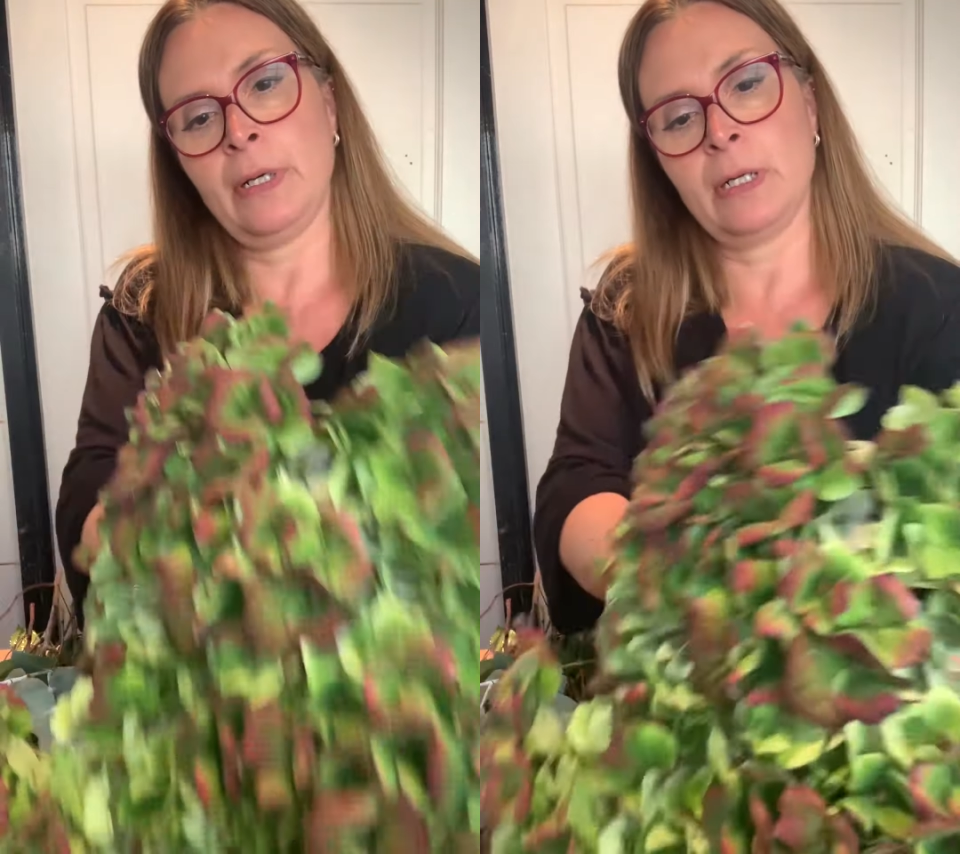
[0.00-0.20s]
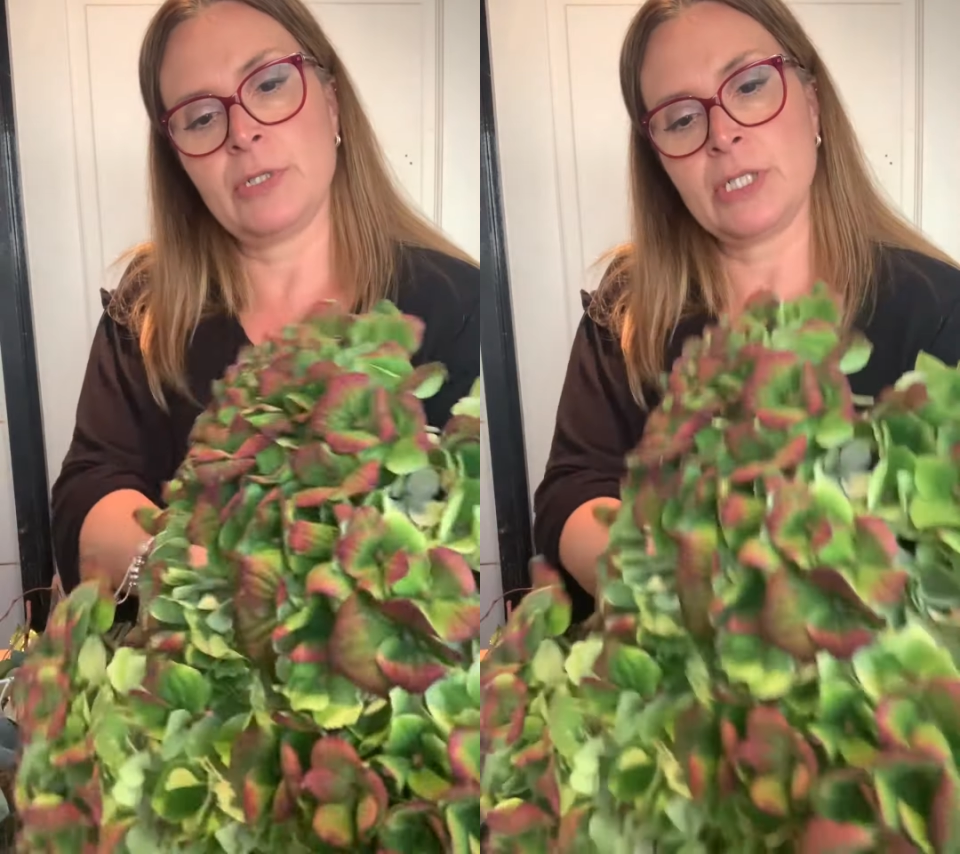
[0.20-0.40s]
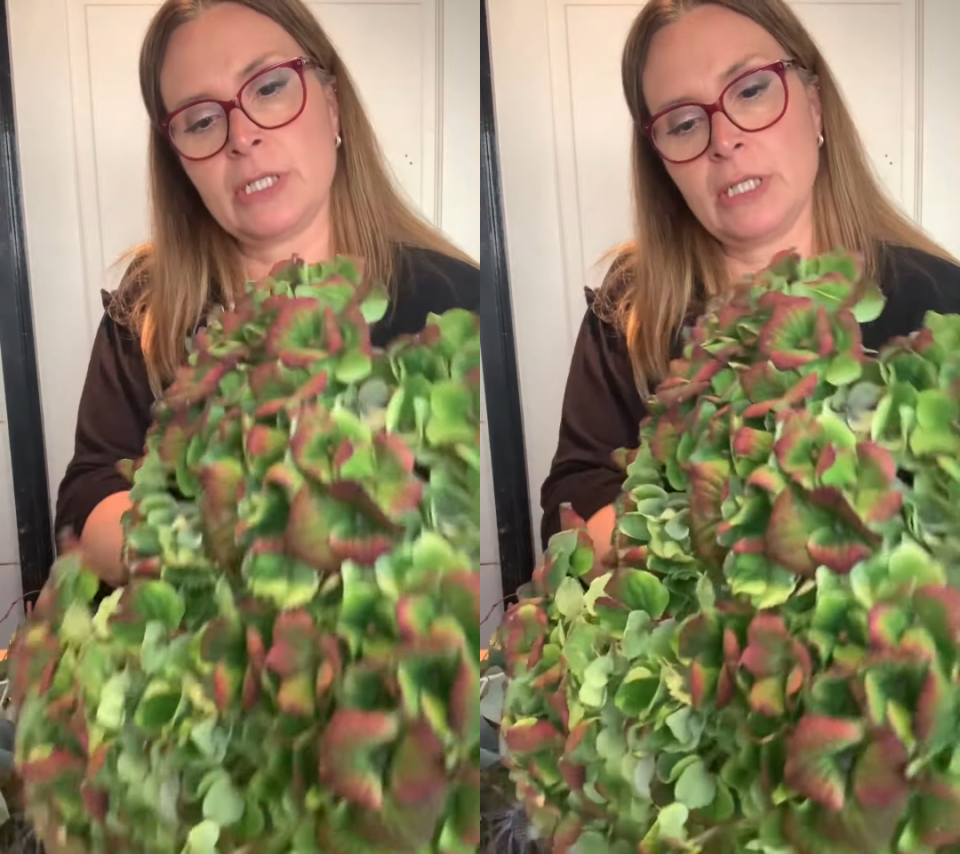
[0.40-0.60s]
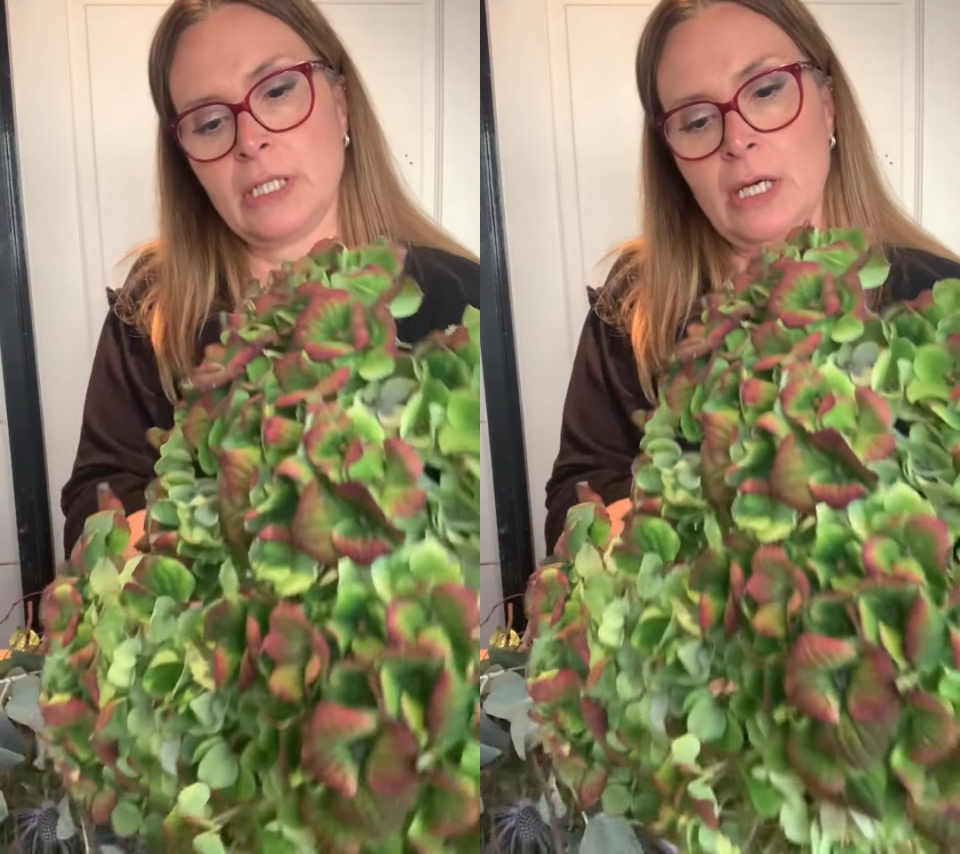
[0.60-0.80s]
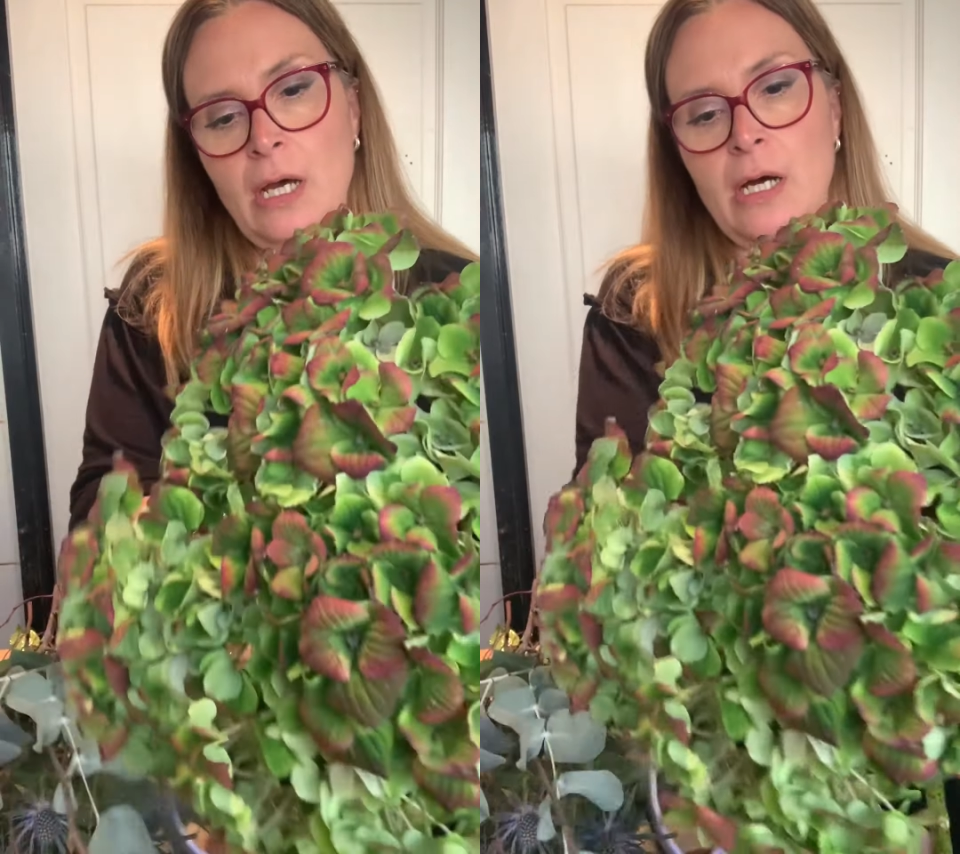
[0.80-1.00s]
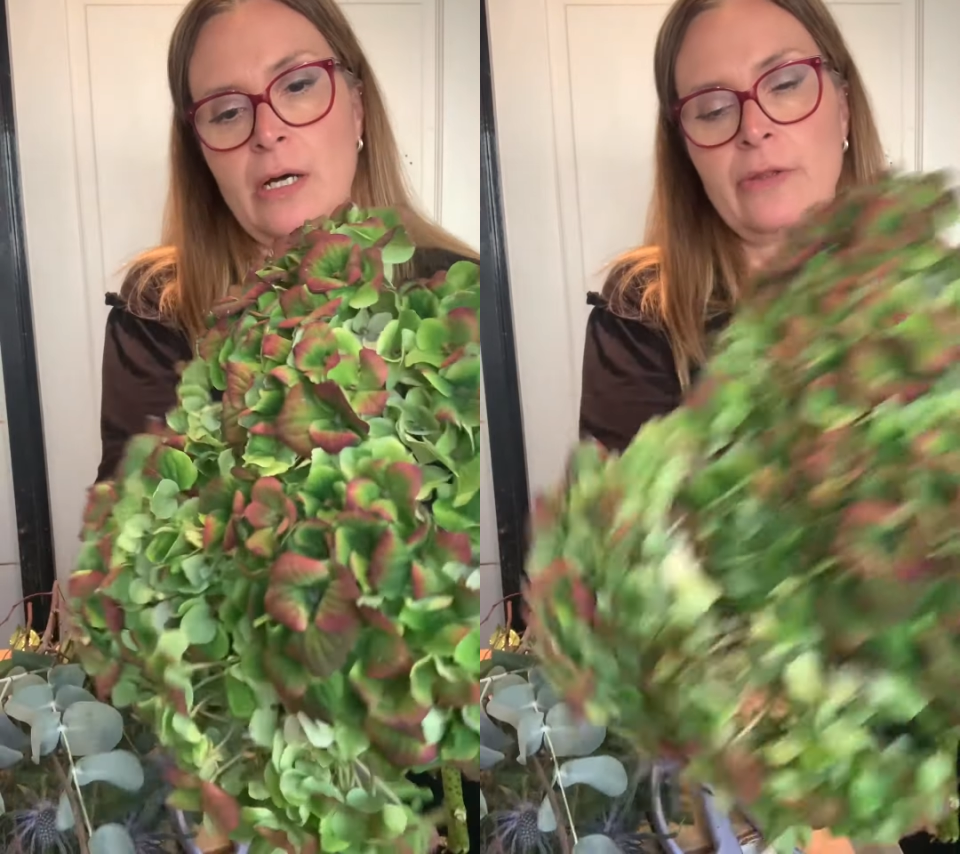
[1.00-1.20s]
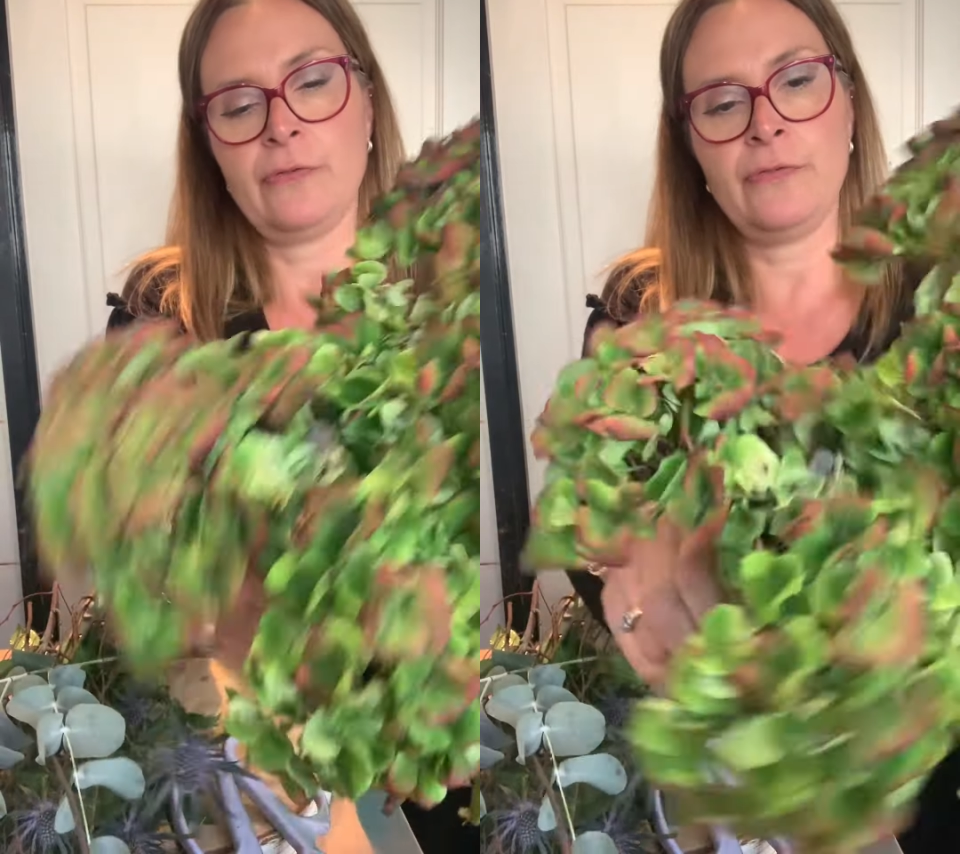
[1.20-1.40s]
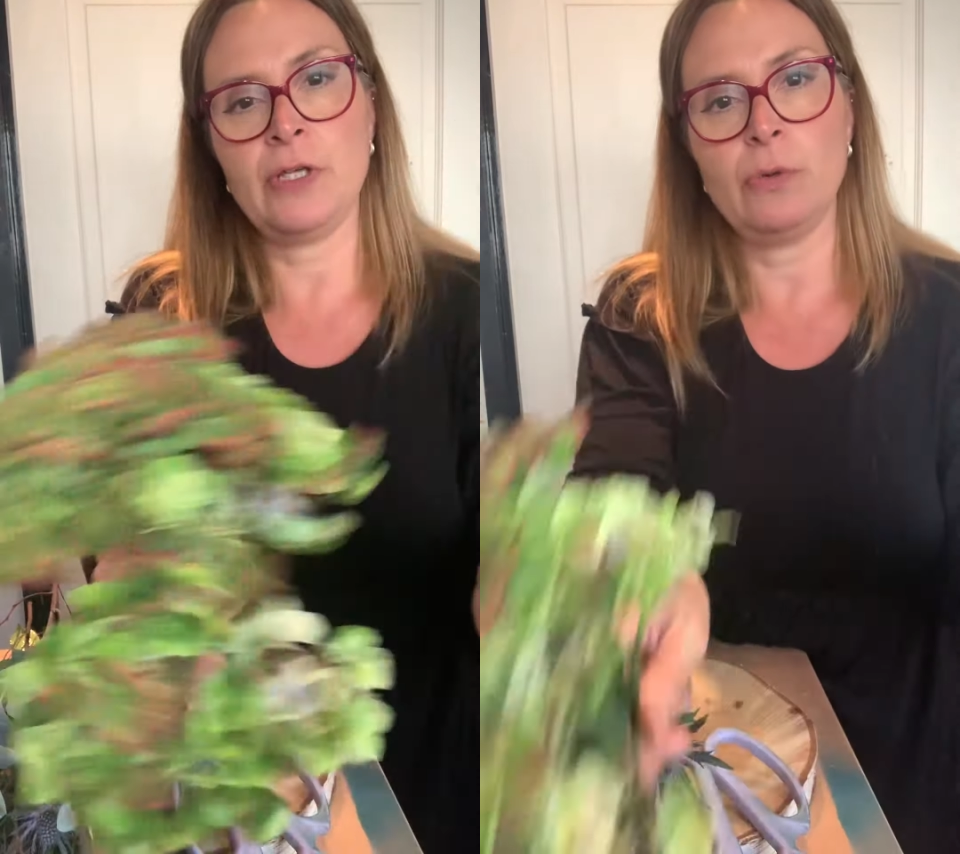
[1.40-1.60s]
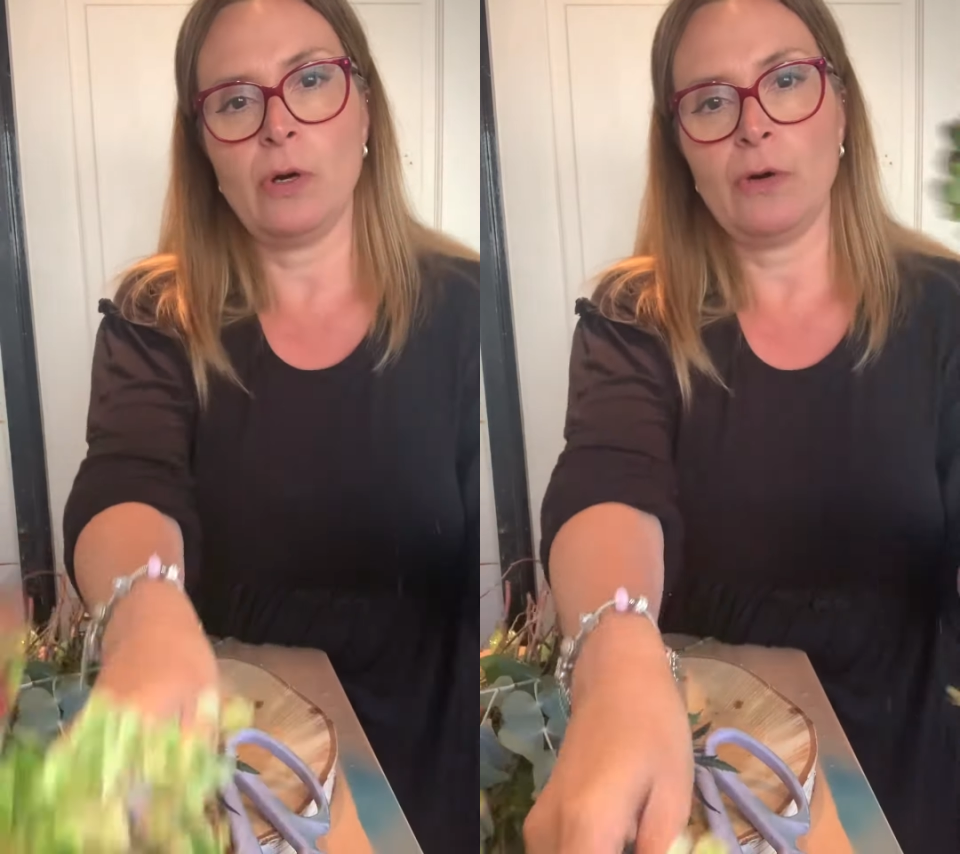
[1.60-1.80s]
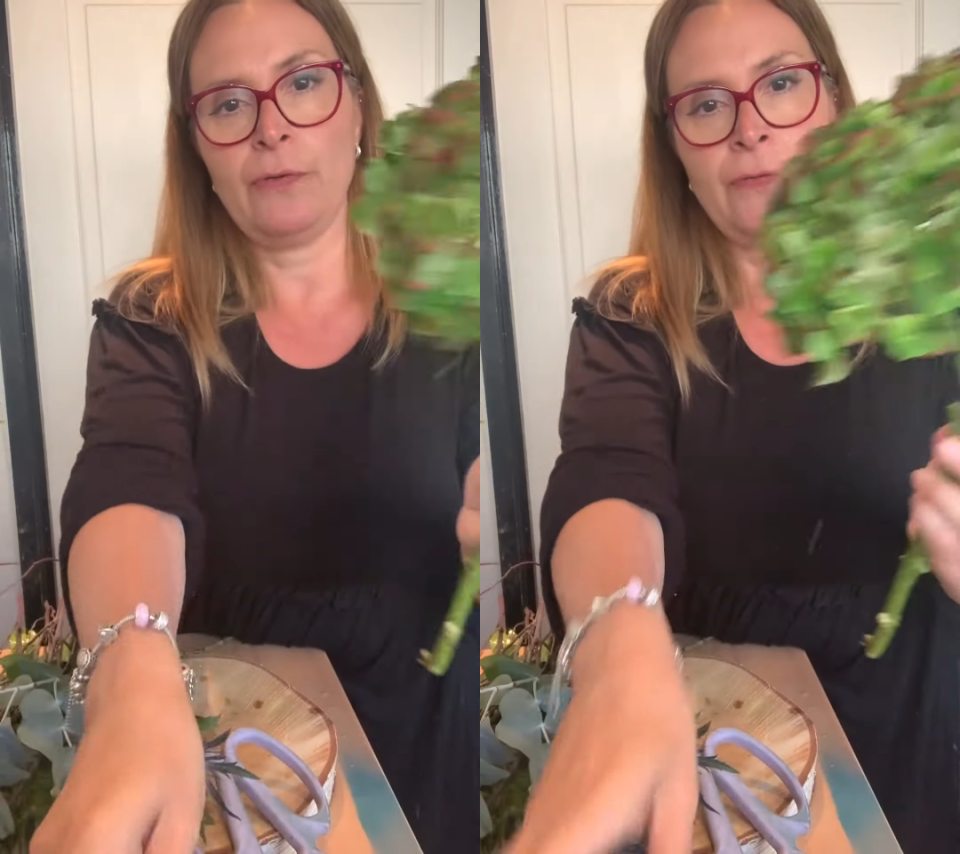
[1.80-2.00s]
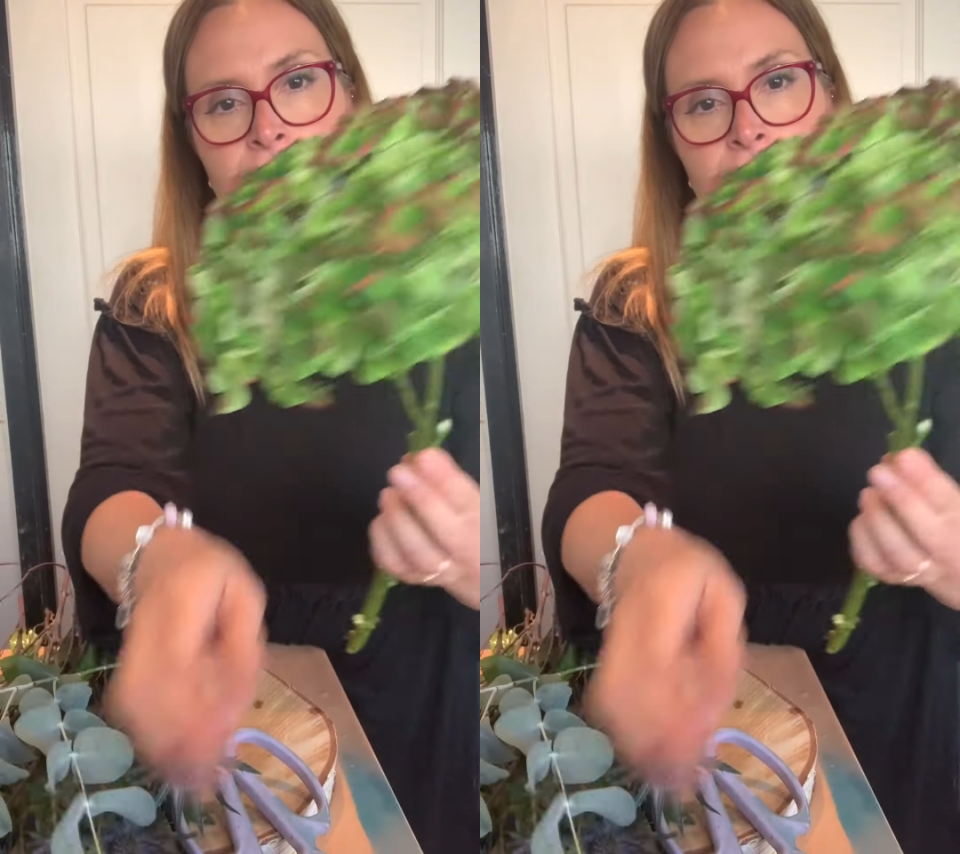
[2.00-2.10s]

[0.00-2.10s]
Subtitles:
I'm just going to cut the few off